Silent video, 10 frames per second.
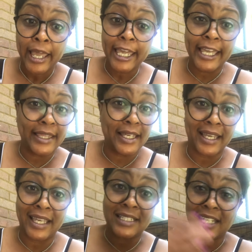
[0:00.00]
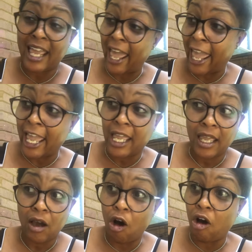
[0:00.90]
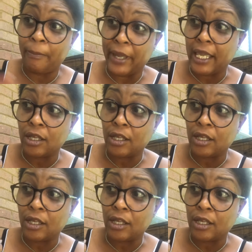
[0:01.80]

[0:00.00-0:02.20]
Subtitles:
Either it's A or B.